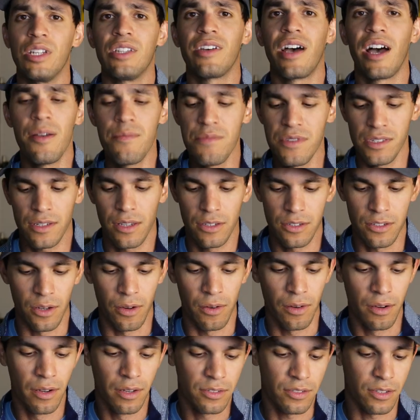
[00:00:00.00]
times,
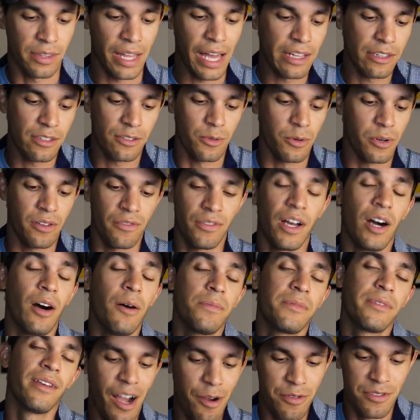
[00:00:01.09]
so that sort of
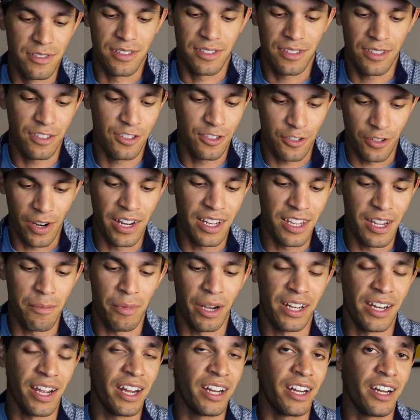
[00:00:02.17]
helped. I was striking my
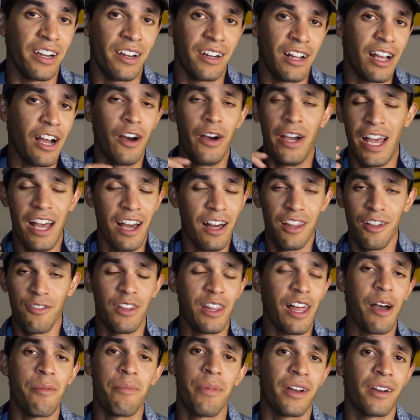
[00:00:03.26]
9-iron a hell of a
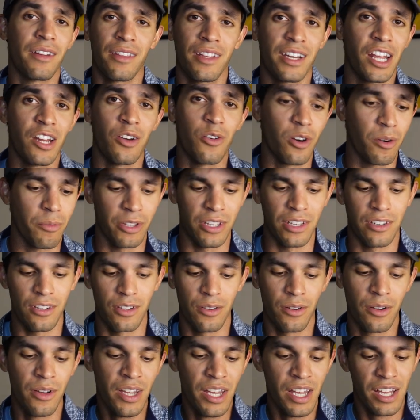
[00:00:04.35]
lot better than I normally
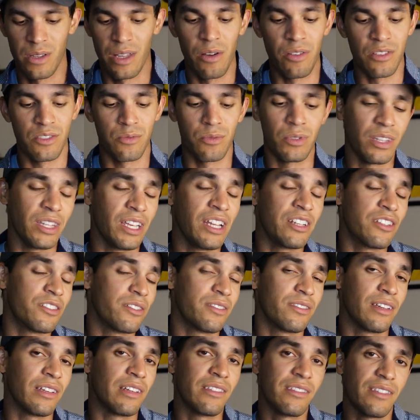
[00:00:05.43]
do, so that was really
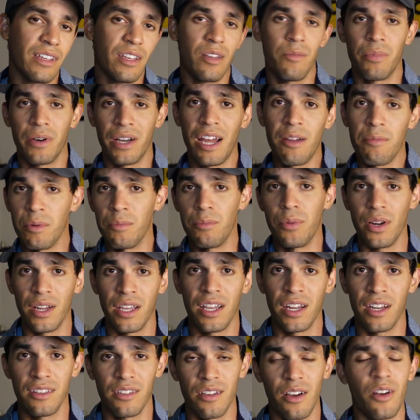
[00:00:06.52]
interesting to see, but I've been putting
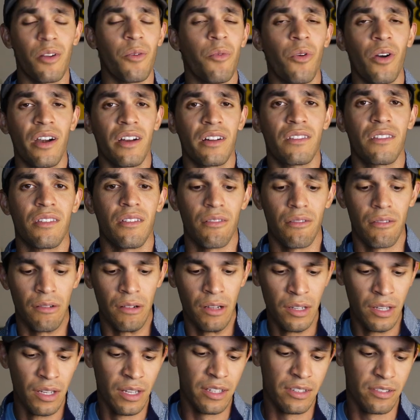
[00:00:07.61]
in a ton of work to
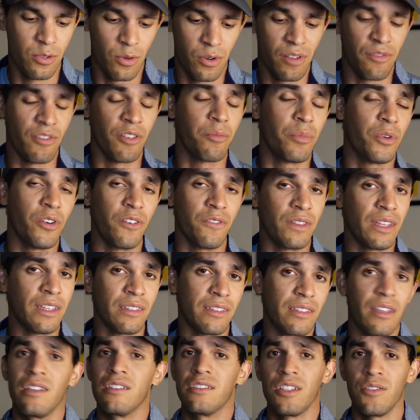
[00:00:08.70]
sort of improve these
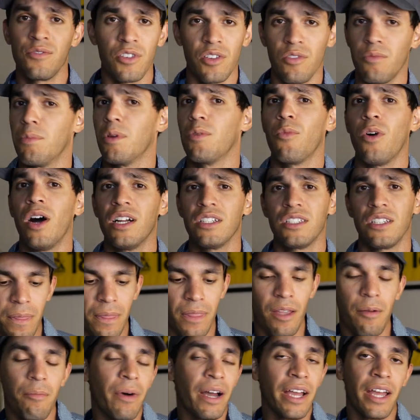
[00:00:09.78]
things if you've been watching
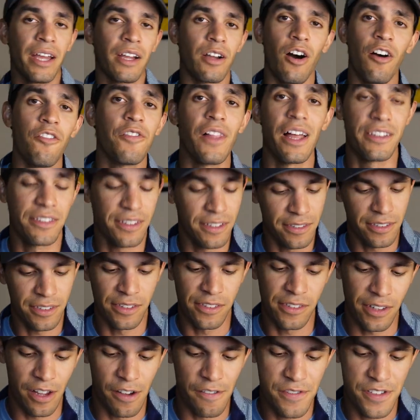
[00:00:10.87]
my golf lessons and
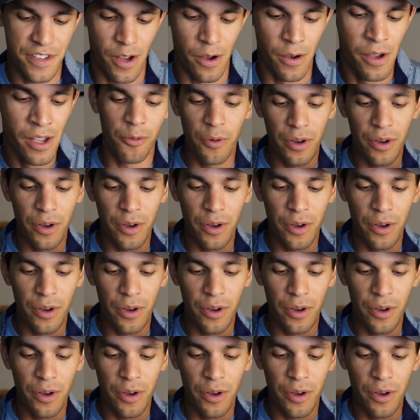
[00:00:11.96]
stuff. So